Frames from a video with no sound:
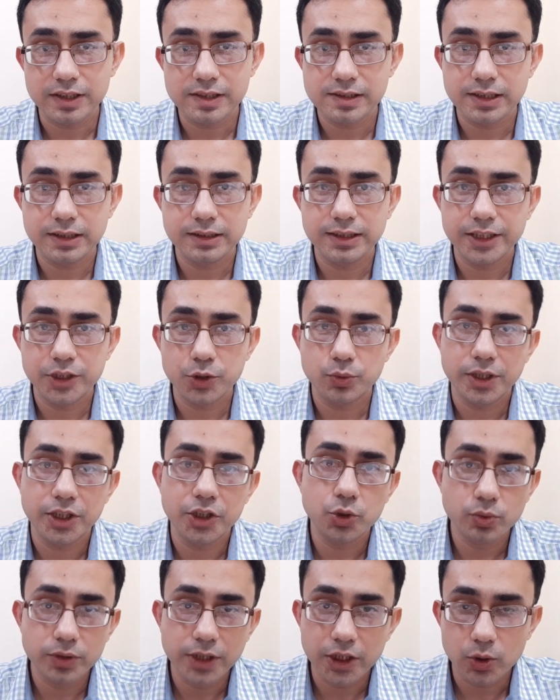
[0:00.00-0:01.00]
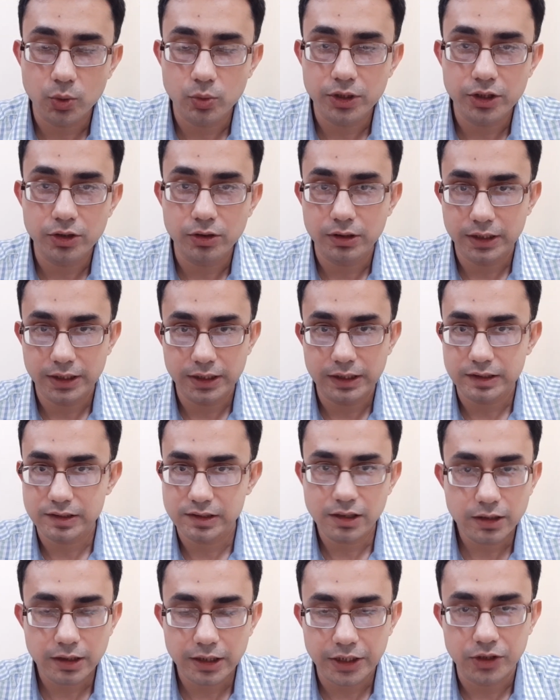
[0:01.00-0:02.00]
said that you can do that only on Linux.
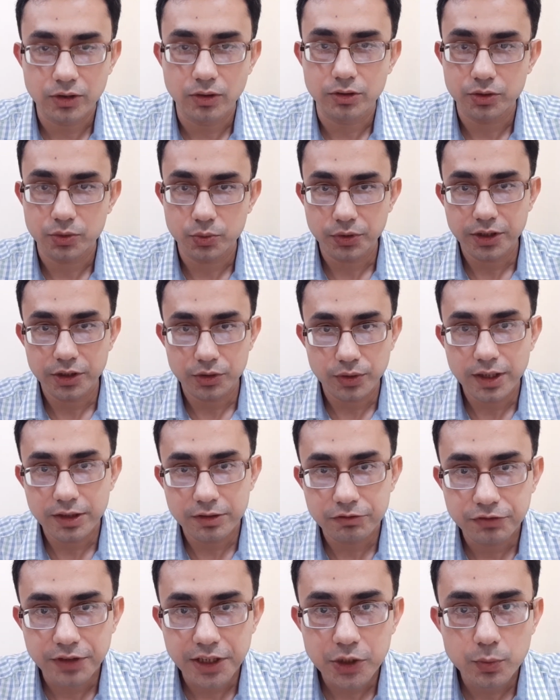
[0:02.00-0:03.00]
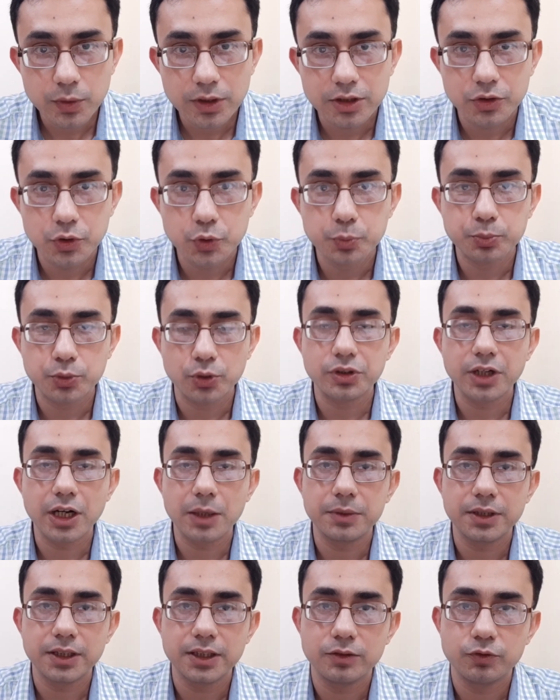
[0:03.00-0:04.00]
Certainly not. Okay, you can very well do
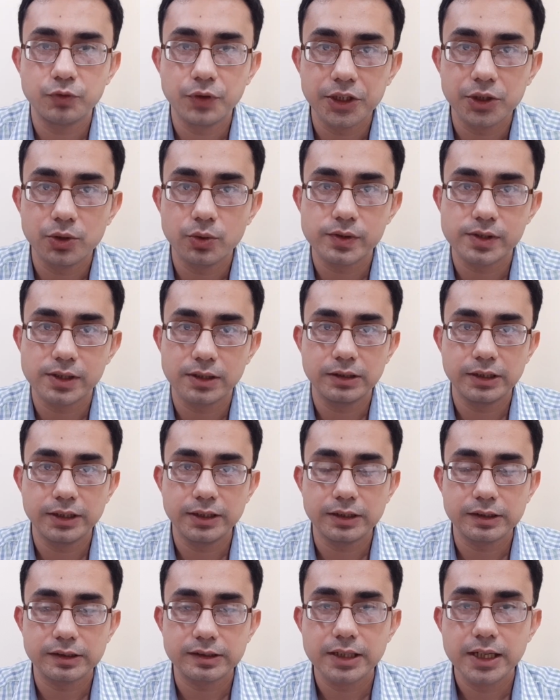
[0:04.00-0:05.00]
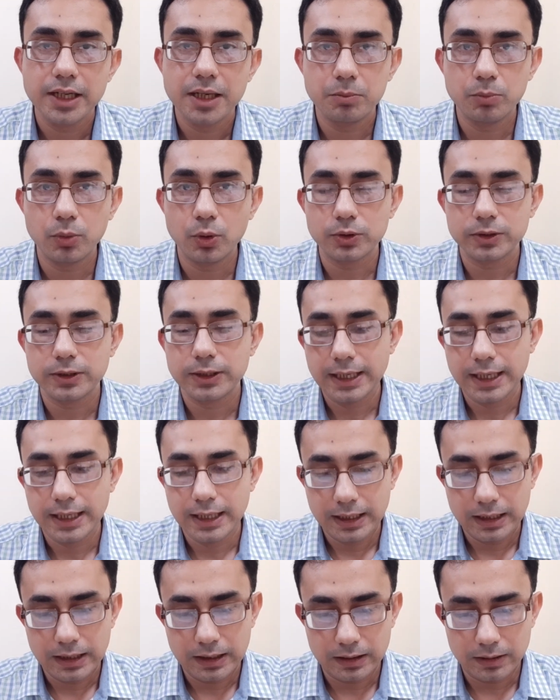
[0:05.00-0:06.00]
programming in Windows and Linux both.
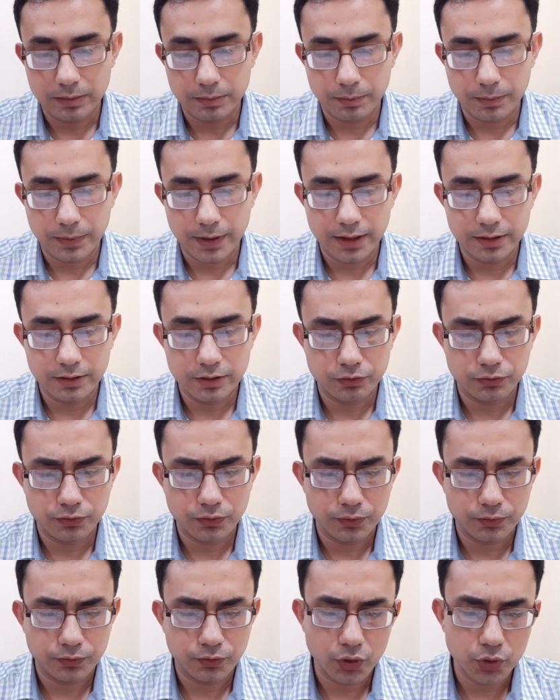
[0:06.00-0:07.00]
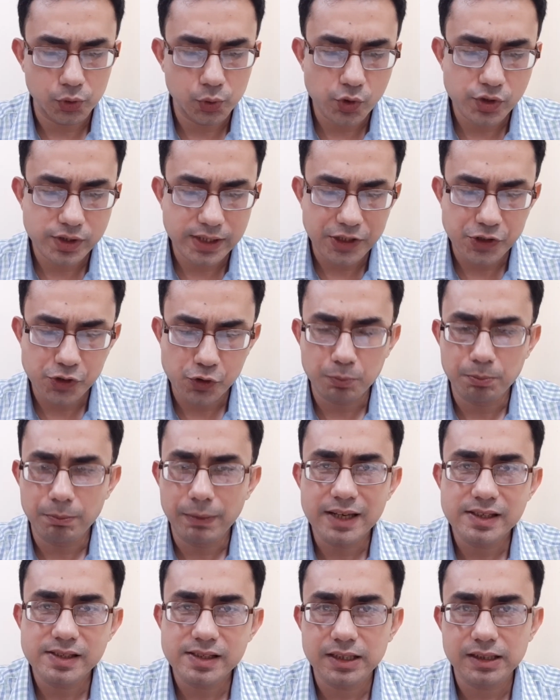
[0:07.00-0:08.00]
For those kinds of
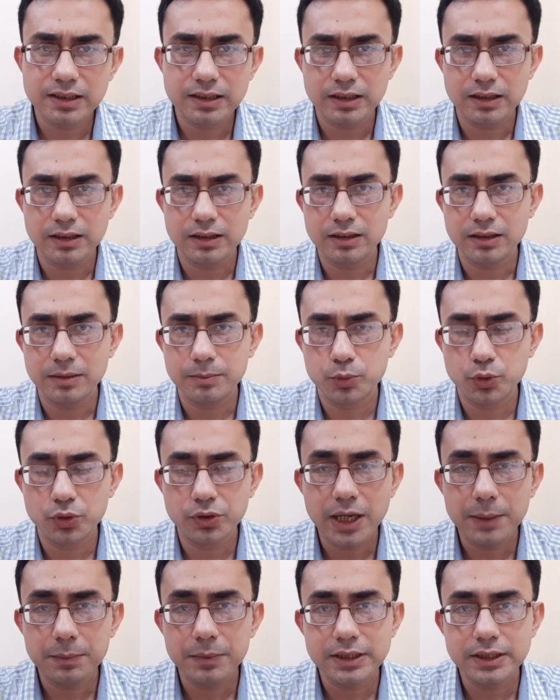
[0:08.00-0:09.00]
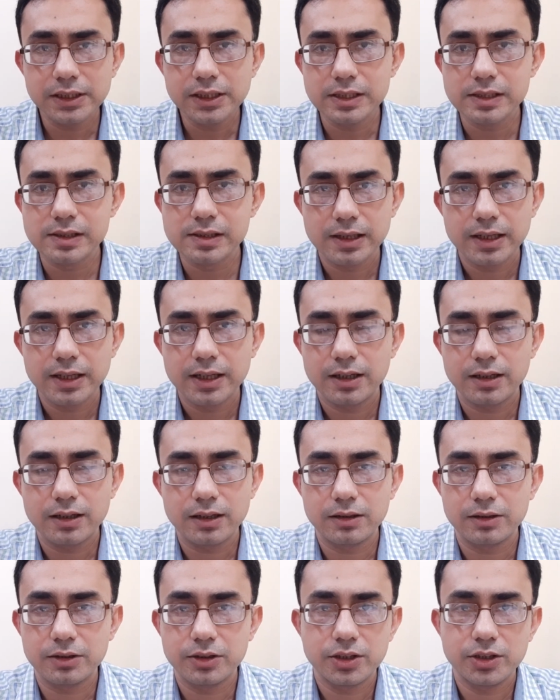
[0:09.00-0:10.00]
basic programming needs,
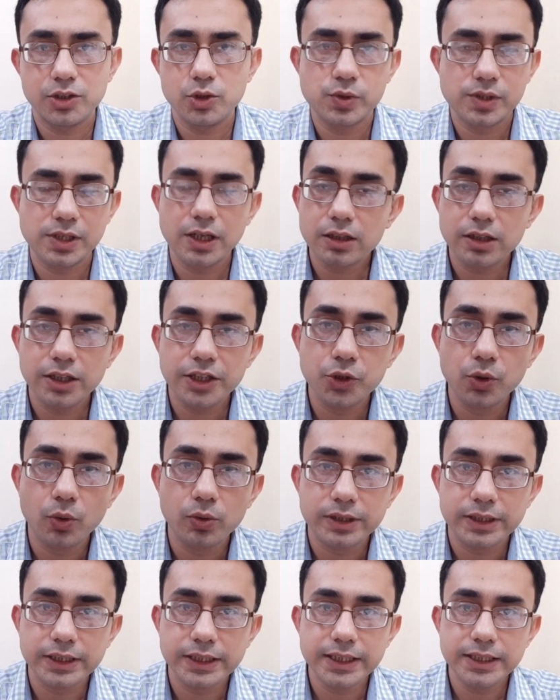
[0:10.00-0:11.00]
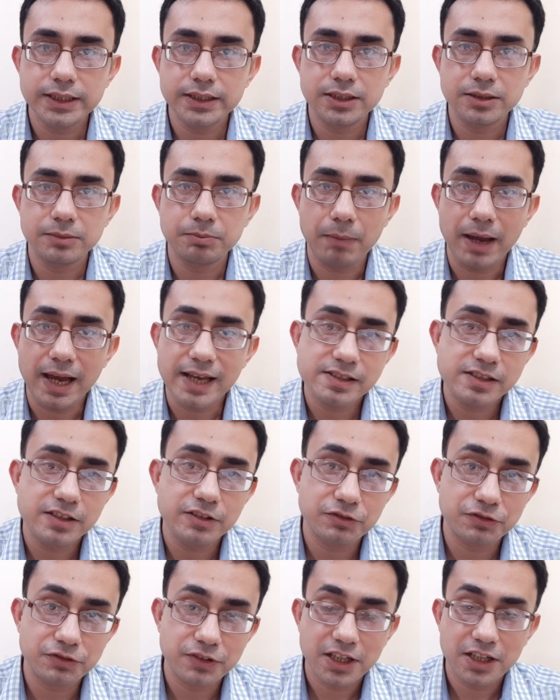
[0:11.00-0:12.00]
you certainly don't need the
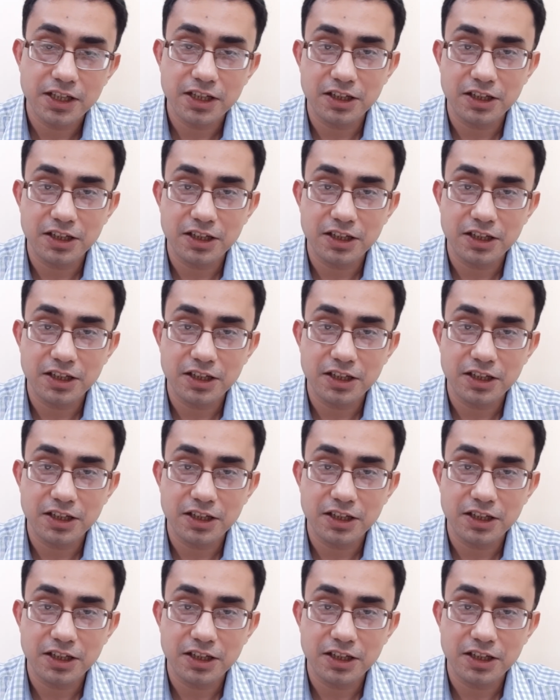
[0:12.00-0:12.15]
massive